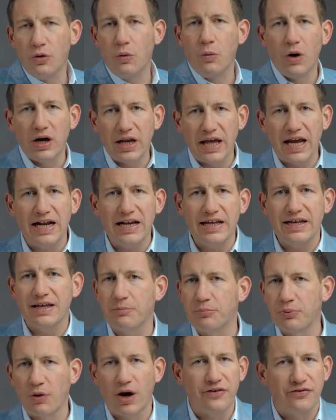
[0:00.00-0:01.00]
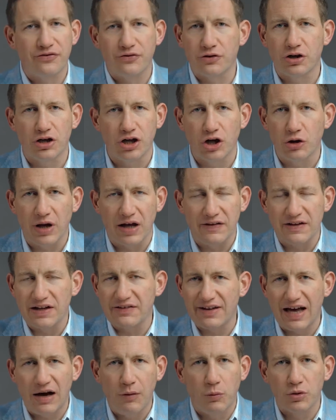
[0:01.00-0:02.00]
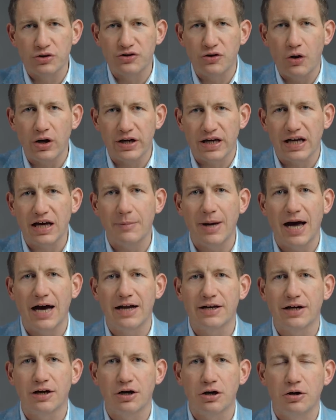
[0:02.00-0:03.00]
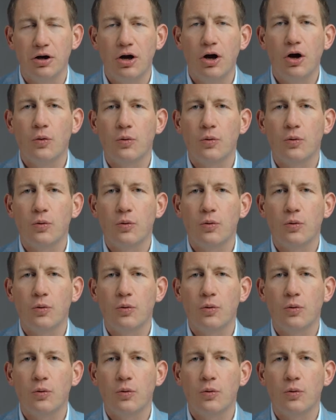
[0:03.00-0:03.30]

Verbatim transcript: a 180 and prices are gonna go down. That's not what we're talking about here.